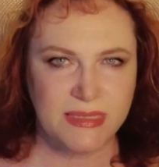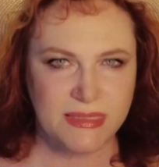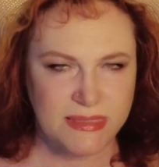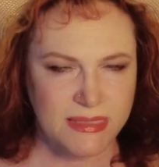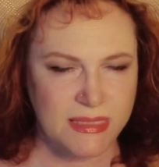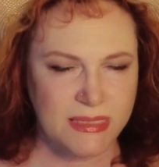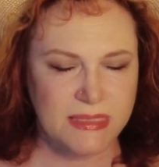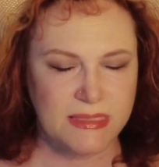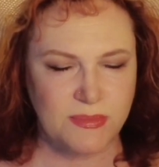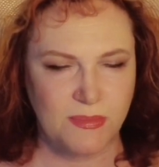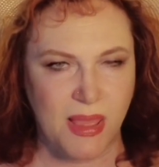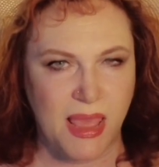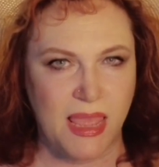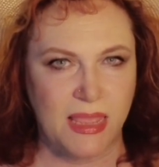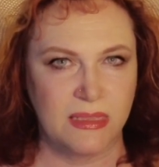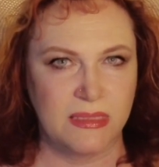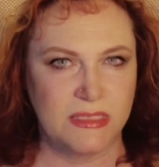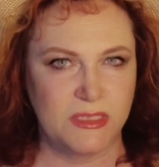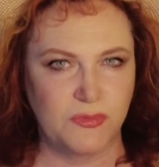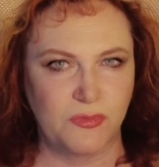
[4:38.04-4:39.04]
6
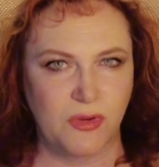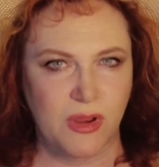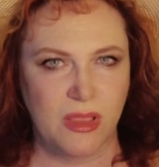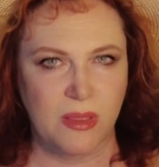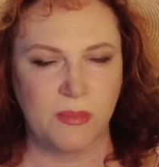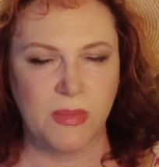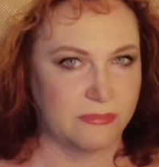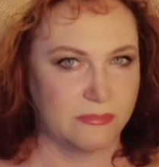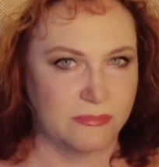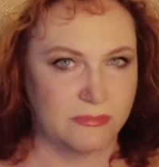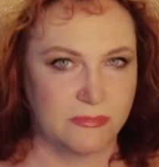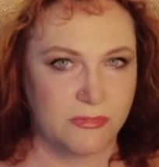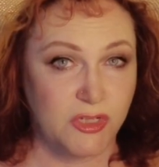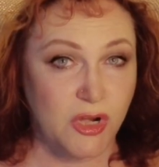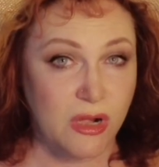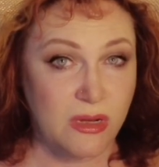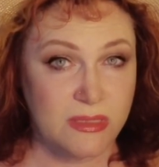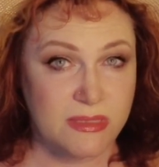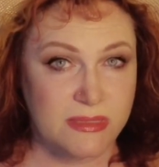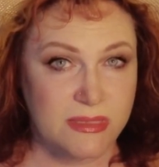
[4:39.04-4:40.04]
miles from
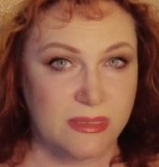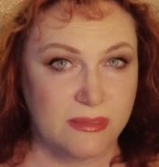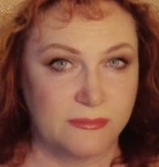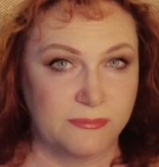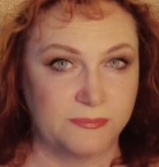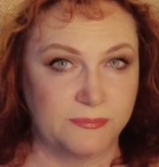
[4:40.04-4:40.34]
Charleston.